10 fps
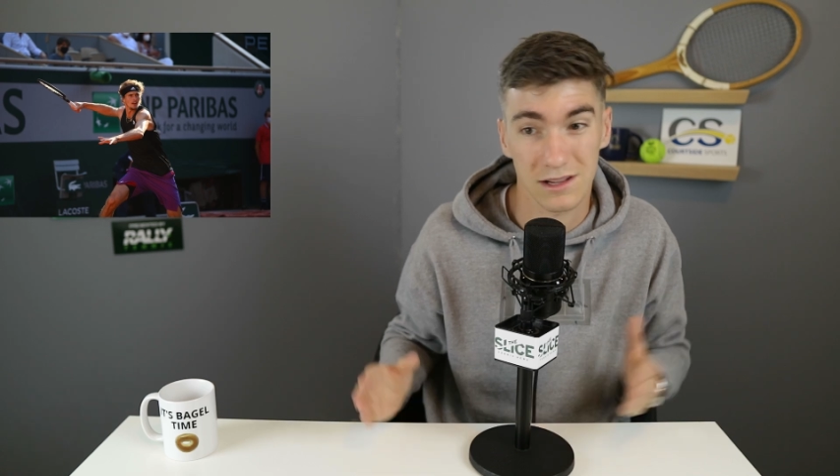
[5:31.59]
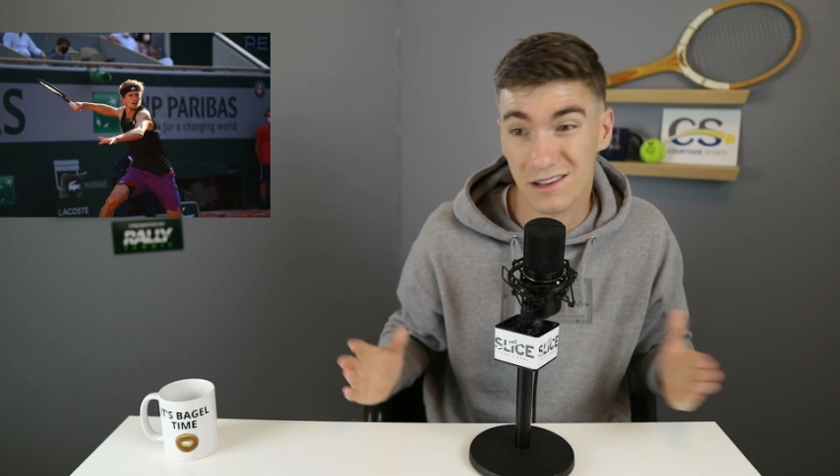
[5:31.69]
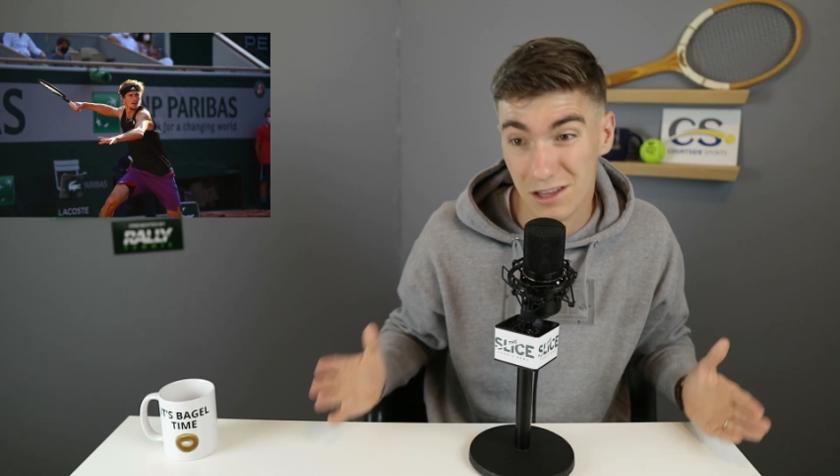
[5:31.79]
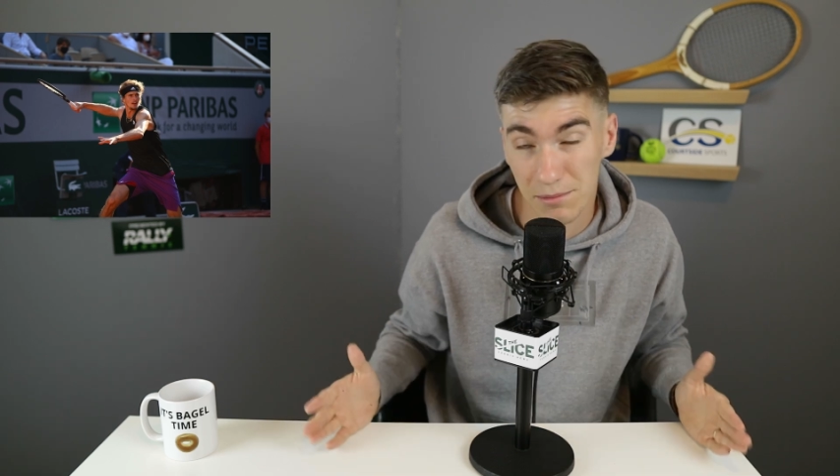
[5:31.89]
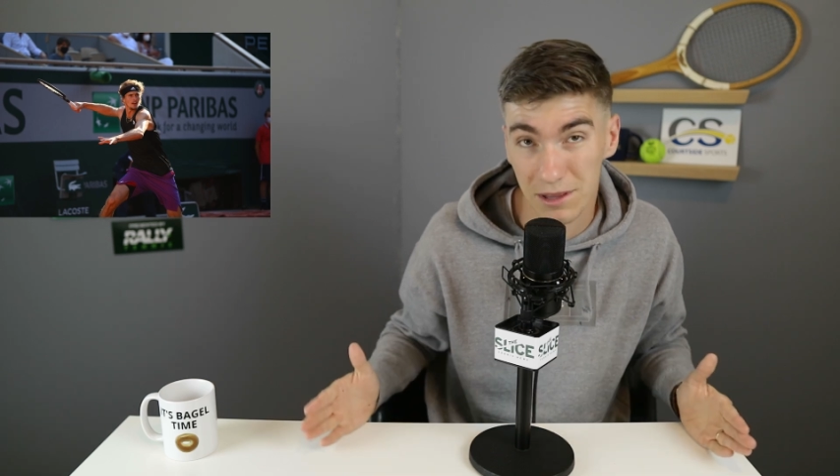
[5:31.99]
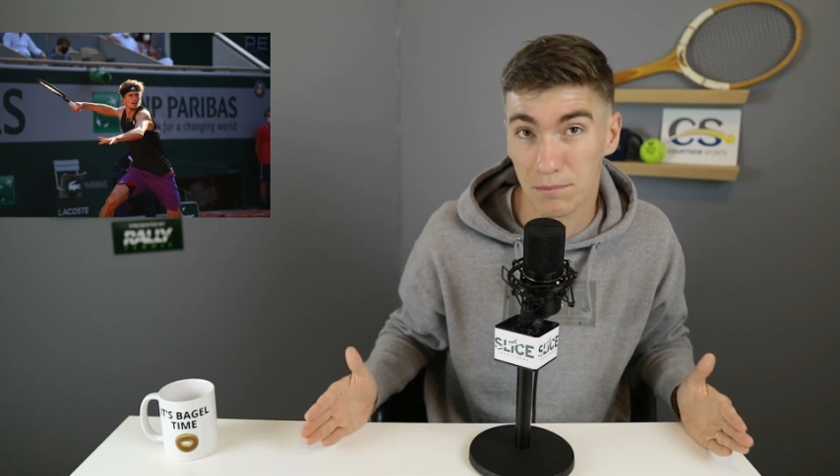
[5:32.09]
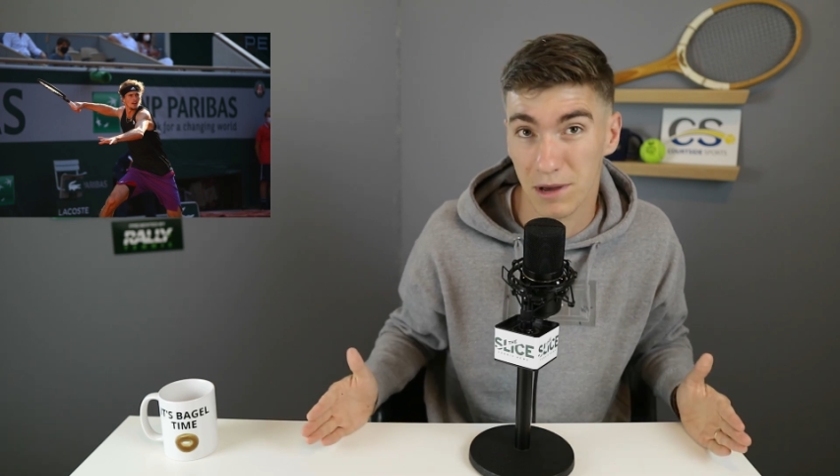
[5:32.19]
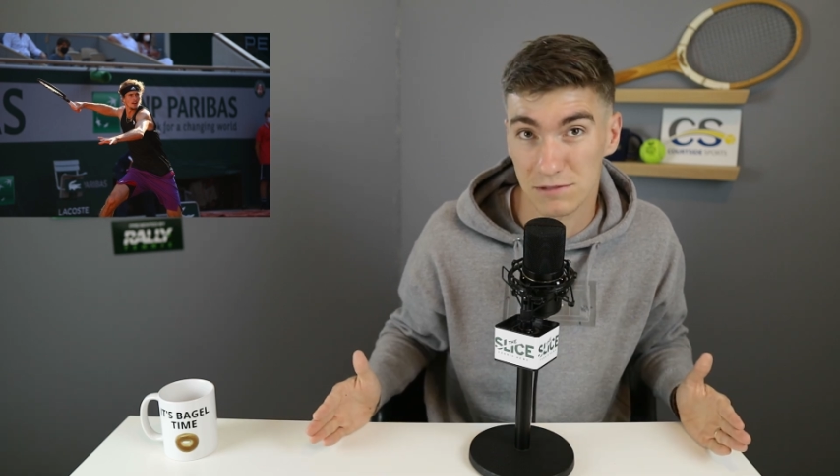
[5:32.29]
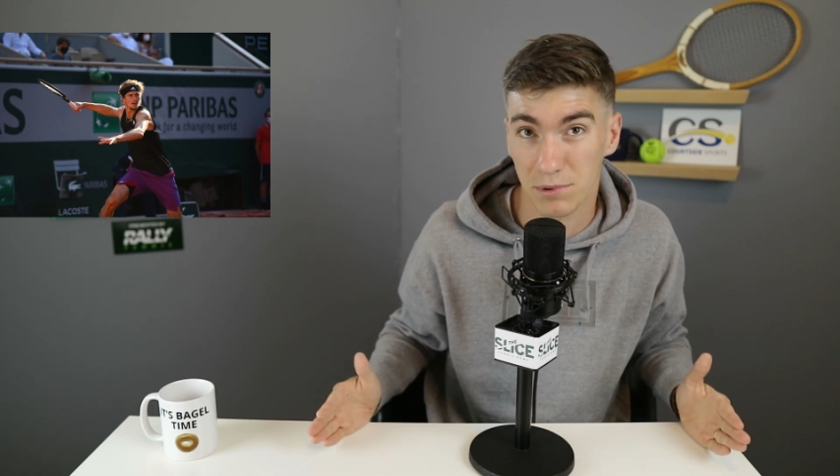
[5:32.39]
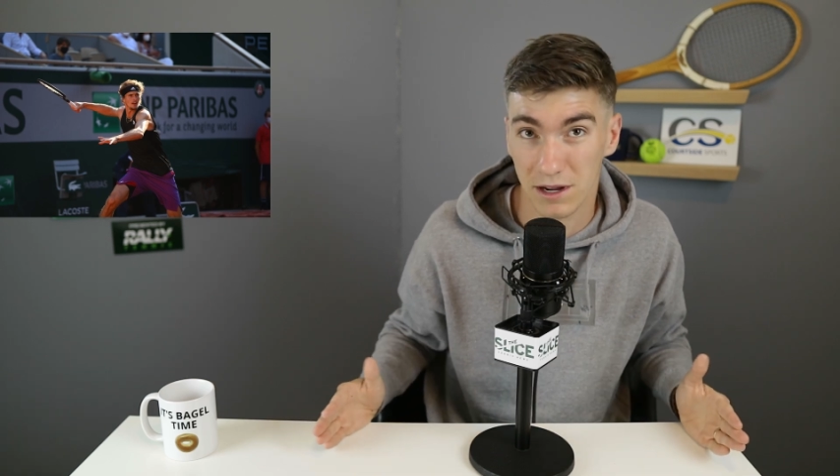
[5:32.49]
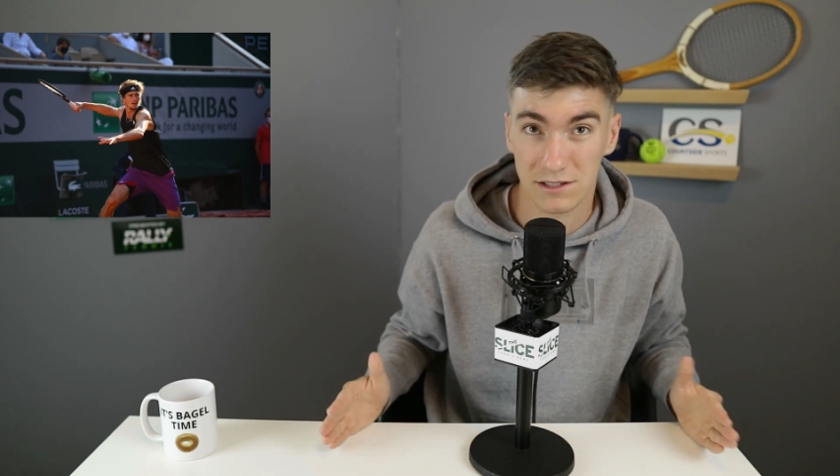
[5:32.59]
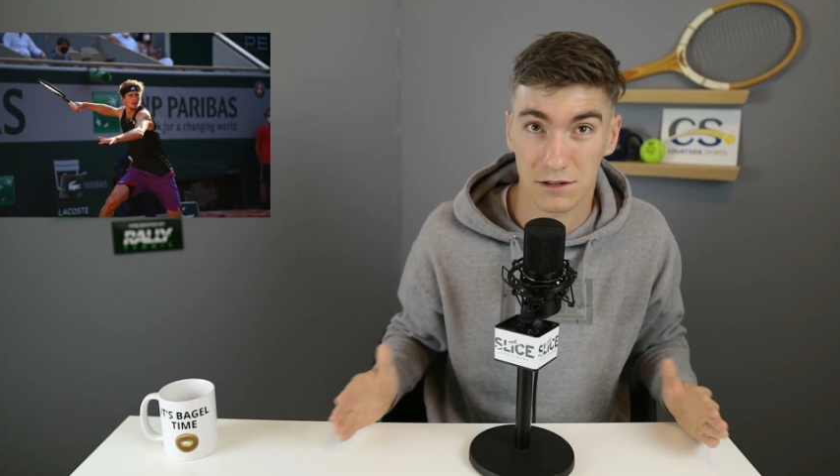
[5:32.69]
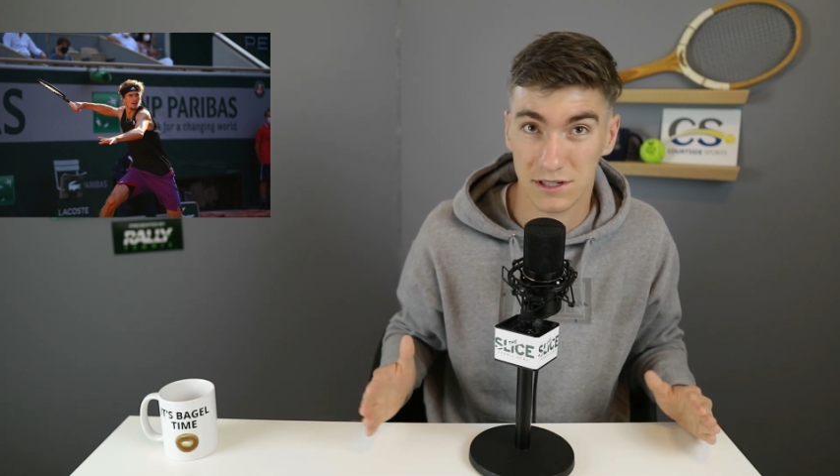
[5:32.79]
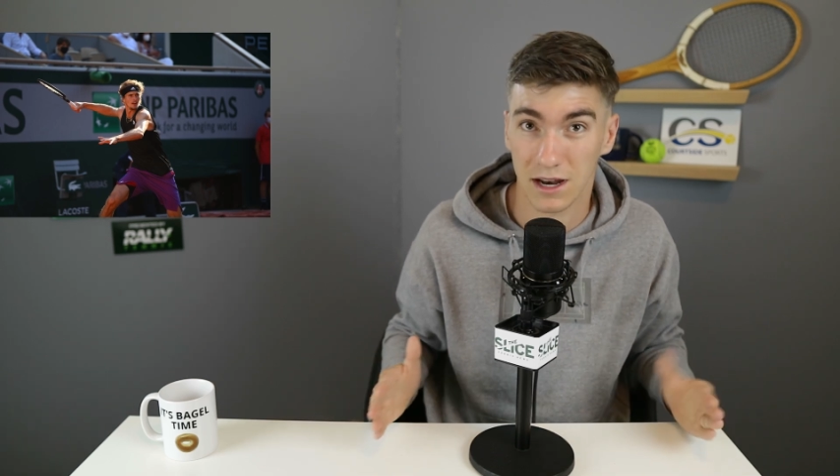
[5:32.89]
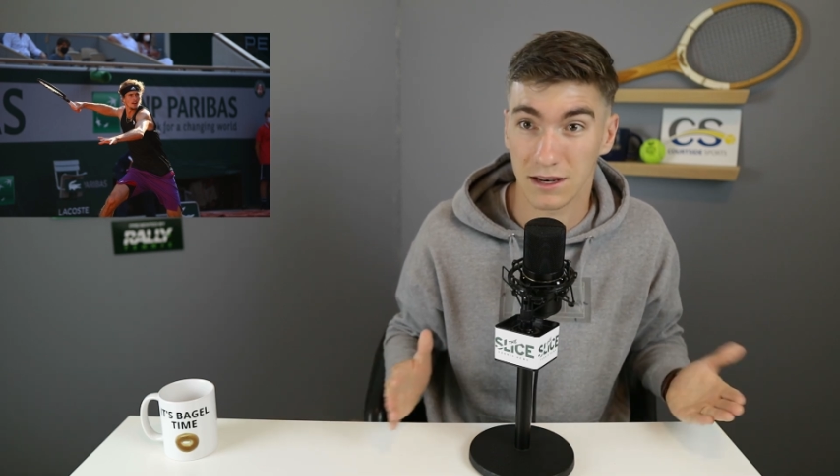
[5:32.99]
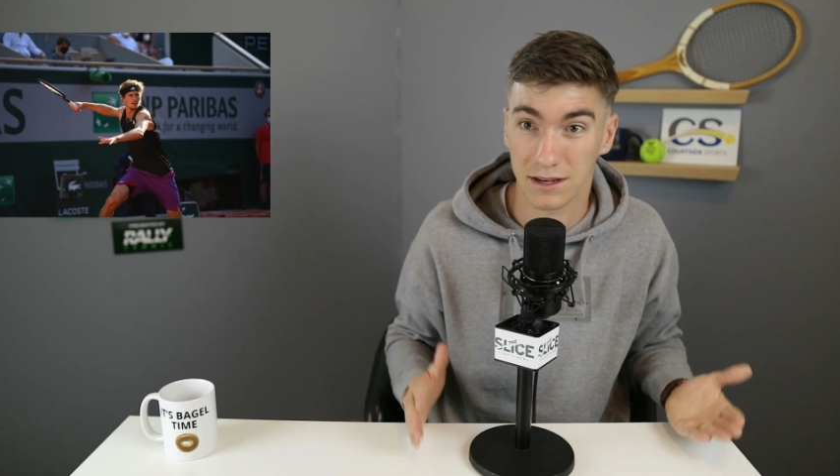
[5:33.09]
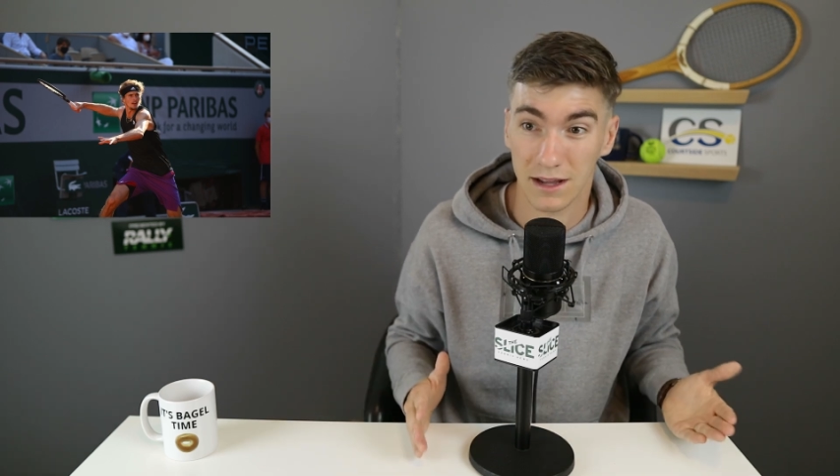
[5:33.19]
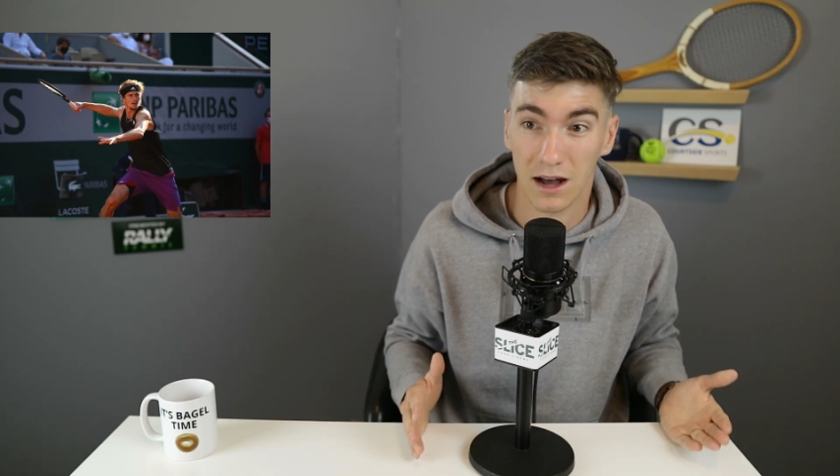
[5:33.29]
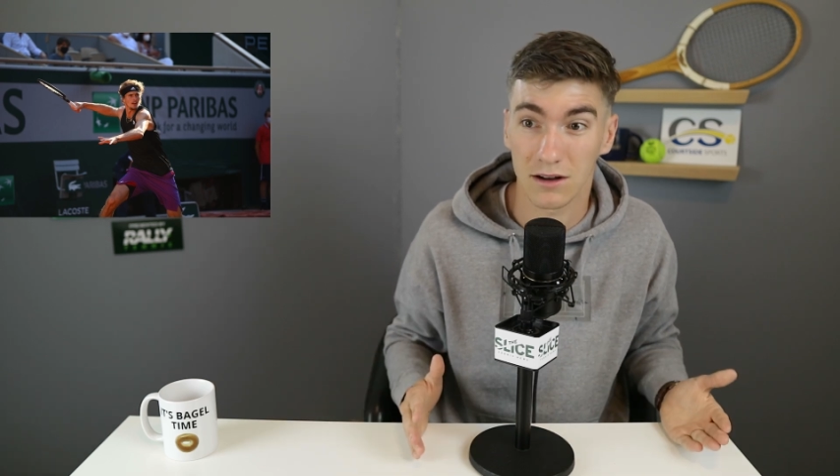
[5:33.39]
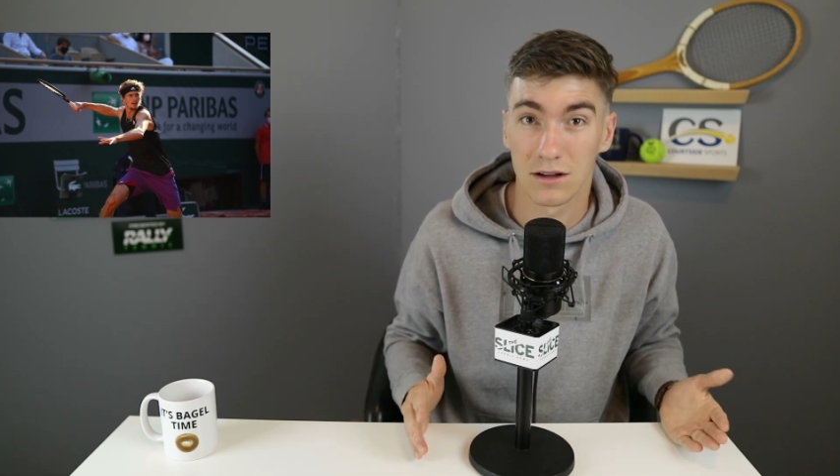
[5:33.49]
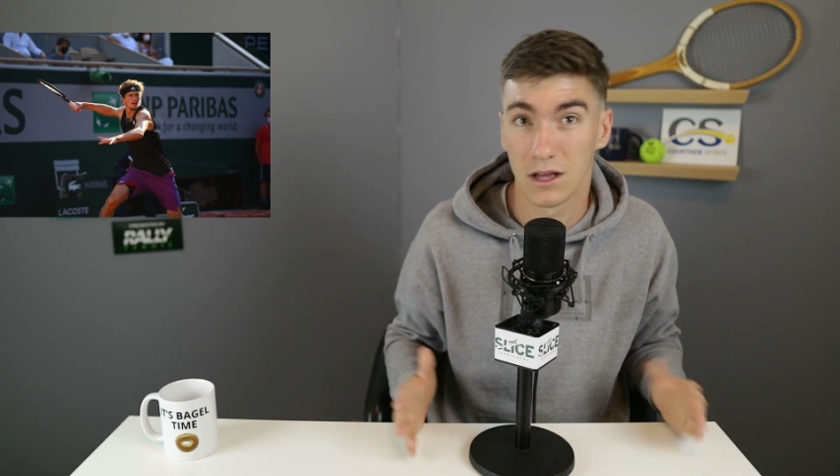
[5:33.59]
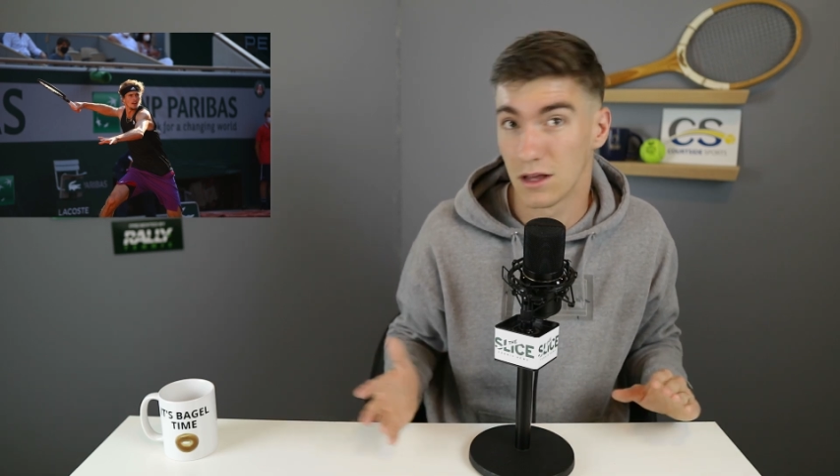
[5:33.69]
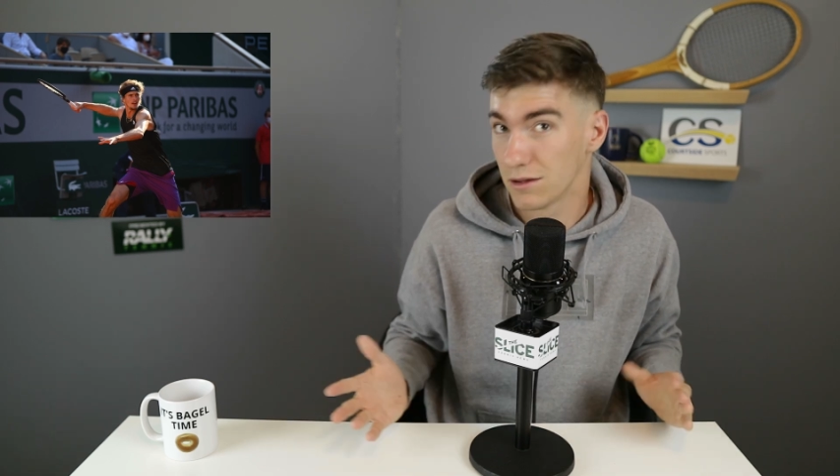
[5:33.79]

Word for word: clearly been the best players outside of Nadal,